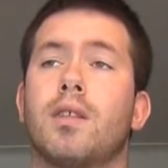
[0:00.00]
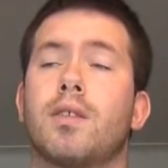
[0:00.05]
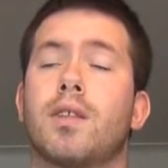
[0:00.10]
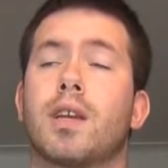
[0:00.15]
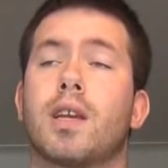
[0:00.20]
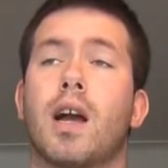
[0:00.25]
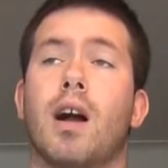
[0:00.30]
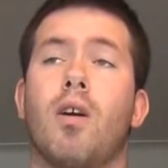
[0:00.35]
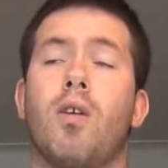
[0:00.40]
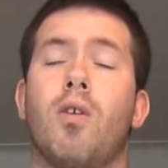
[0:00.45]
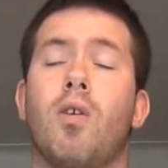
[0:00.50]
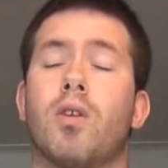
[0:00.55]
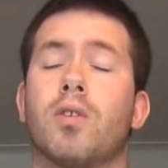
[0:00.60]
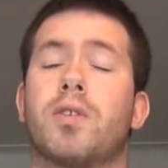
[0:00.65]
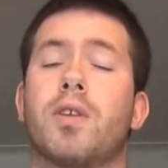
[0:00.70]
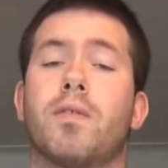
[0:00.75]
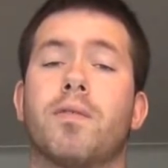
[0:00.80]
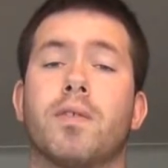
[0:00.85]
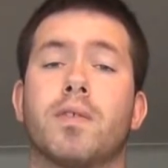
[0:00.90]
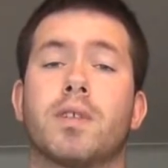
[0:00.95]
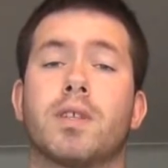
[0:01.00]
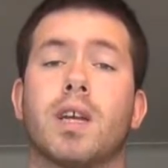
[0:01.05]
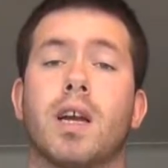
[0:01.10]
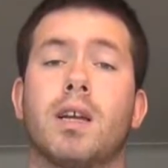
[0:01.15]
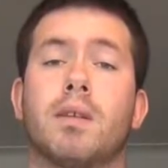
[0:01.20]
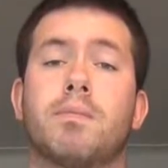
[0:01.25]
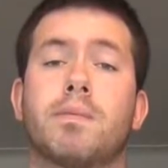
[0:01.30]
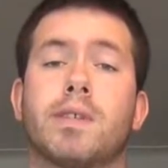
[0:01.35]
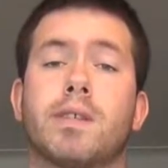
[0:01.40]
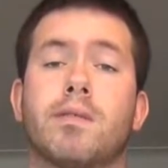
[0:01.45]
They got all different
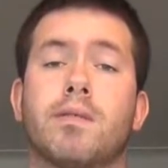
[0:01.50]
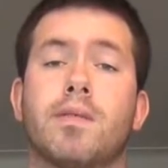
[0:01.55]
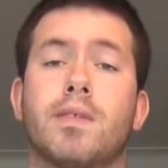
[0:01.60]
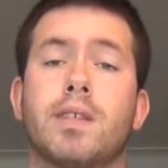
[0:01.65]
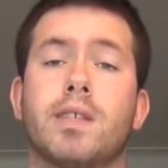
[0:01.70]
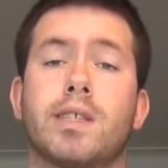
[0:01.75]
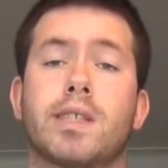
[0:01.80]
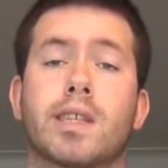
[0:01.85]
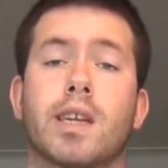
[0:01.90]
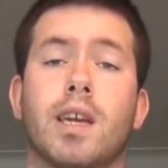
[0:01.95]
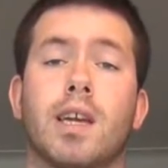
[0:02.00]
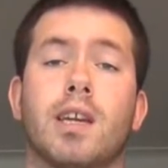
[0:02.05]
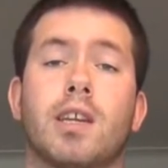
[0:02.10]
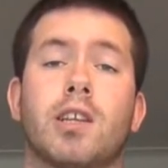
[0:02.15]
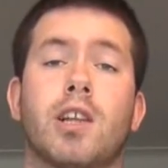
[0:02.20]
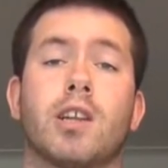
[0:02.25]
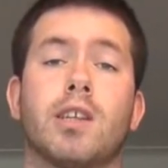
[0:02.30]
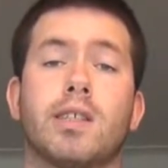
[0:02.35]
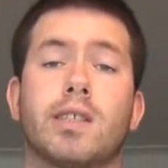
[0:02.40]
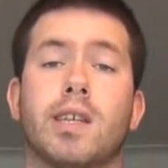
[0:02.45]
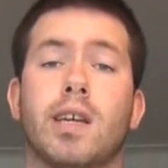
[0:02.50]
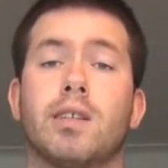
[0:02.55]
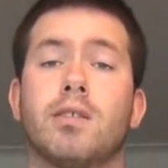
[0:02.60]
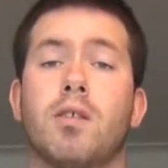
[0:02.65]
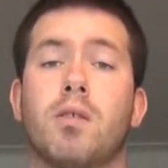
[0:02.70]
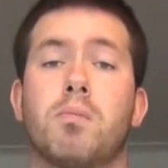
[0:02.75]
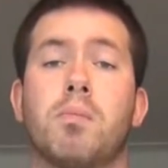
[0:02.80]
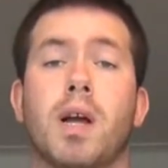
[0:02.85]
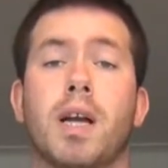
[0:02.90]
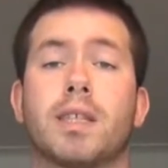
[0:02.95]
types of these cages. I
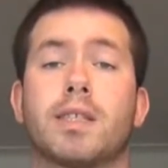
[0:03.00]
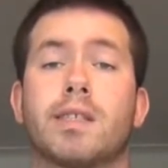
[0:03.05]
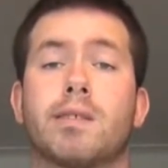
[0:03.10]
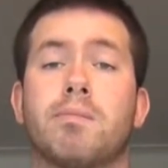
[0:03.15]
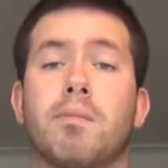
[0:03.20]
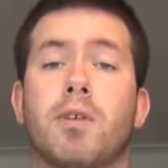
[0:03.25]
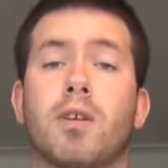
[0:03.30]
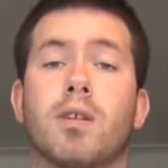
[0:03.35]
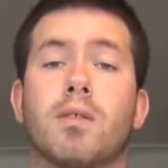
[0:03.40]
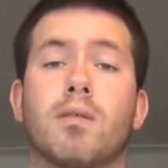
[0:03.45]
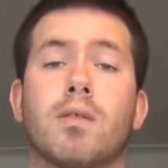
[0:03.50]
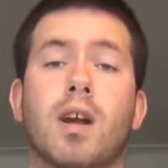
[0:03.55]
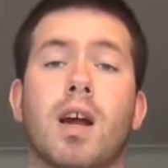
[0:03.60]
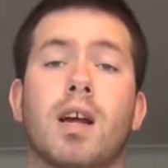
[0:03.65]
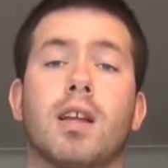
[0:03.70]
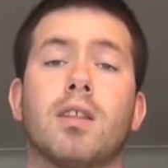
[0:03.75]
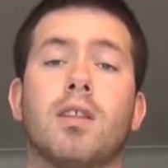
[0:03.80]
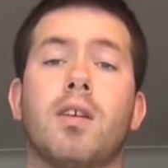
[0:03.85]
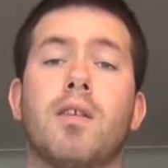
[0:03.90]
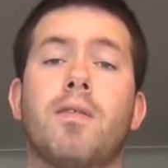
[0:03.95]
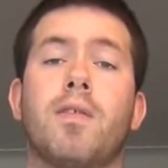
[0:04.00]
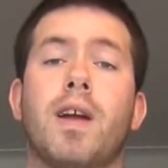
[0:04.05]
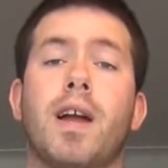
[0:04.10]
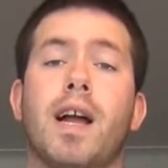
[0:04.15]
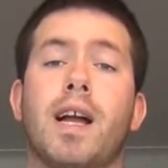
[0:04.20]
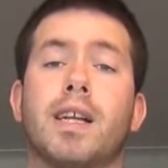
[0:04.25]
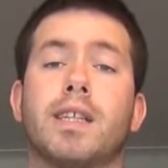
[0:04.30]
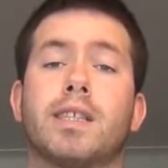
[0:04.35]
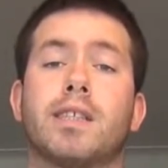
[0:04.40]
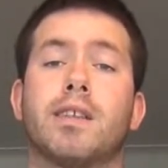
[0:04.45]
know PetSmart where I live
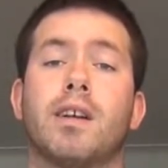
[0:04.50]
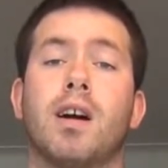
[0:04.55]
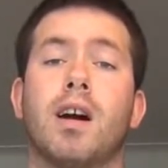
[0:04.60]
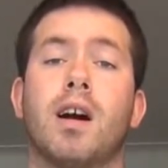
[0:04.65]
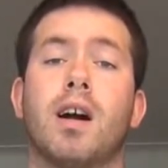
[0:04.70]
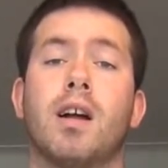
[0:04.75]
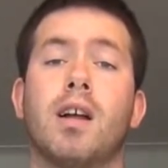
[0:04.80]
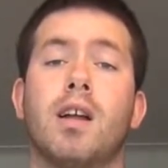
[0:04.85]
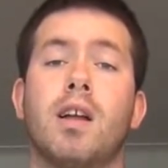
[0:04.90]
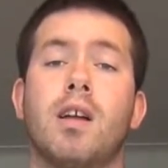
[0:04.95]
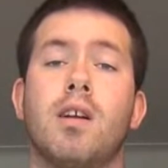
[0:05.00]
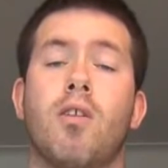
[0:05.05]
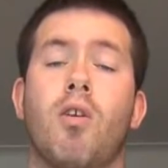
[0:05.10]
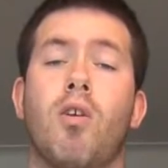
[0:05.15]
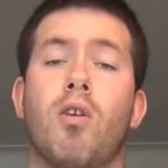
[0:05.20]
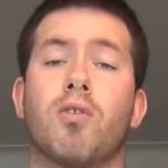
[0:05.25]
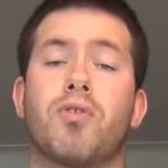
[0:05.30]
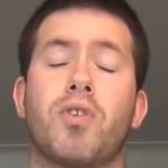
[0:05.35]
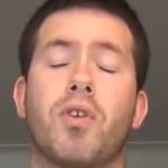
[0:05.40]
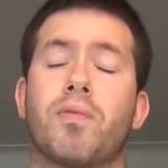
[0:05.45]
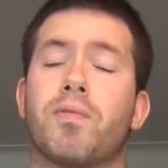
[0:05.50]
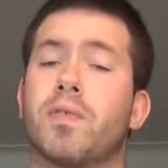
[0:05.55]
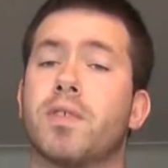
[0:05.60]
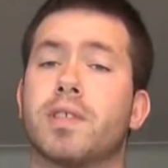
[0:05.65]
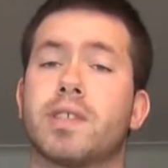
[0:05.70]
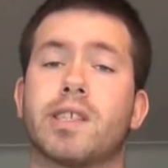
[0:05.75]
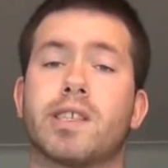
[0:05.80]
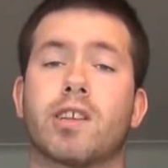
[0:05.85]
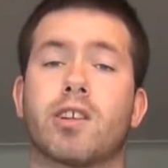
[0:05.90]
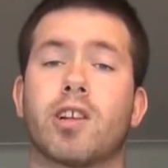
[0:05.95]
has all
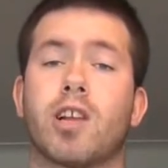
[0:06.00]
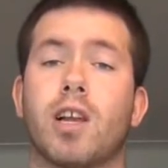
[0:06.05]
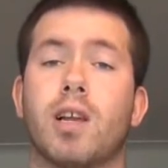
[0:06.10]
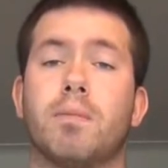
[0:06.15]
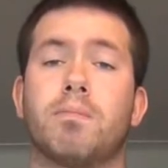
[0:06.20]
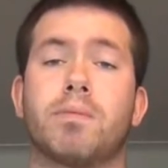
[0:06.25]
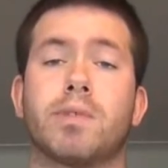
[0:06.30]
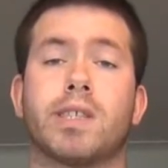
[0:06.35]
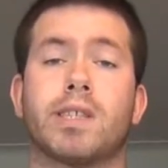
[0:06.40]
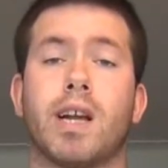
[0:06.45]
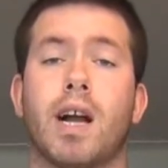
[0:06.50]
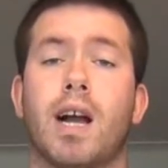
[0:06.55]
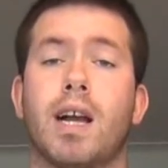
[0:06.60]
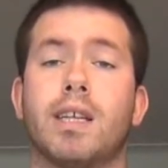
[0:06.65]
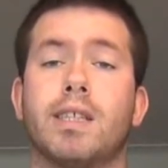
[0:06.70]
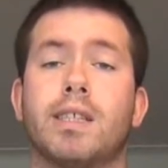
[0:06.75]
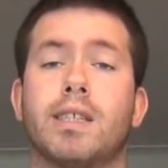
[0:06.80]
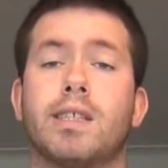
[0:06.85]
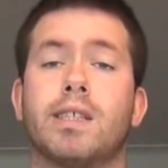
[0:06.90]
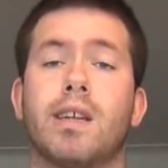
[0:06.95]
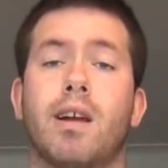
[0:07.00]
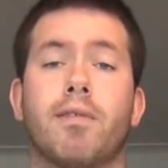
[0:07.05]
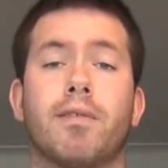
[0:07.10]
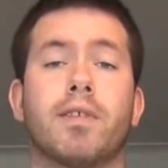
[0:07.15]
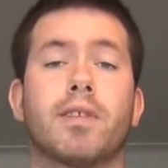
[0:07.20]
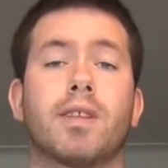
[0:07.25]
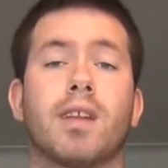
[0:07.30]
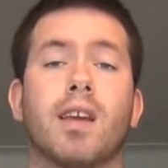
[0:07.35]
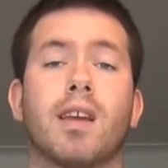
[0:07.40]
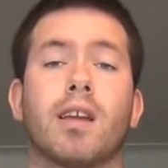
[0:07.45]
different shapes, sizes,
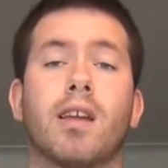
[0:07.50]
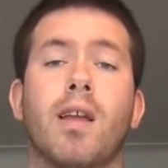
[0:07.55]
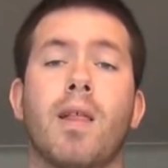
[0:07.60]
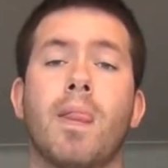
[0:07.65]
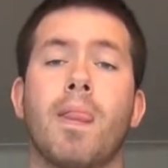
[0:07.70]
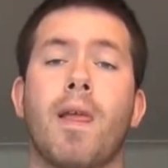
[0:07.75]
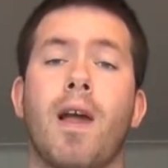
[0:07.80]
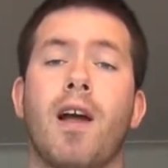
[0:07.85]
everything.